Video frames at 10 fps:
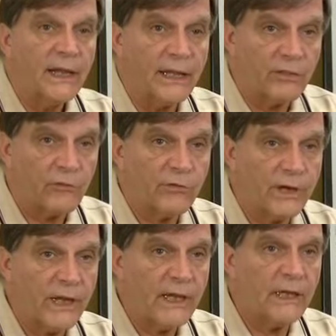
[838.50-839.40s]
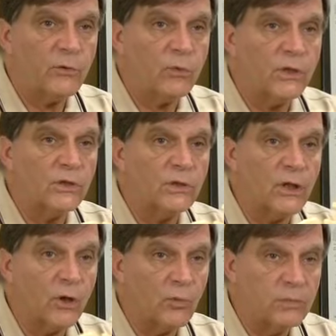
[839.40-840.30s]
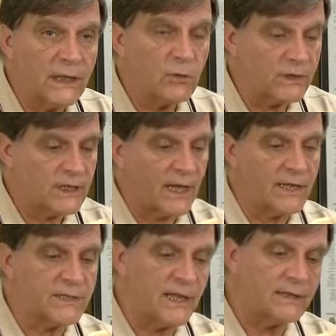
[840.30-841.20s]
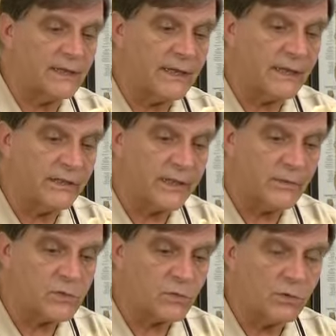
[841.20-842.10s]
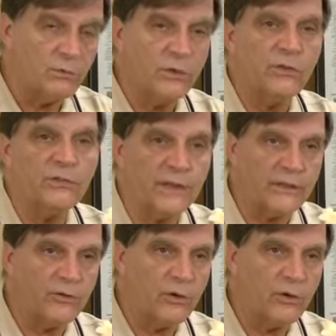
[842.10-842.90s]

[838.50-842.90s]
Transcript: And 3, it will obliquitize, that the iliums will move in an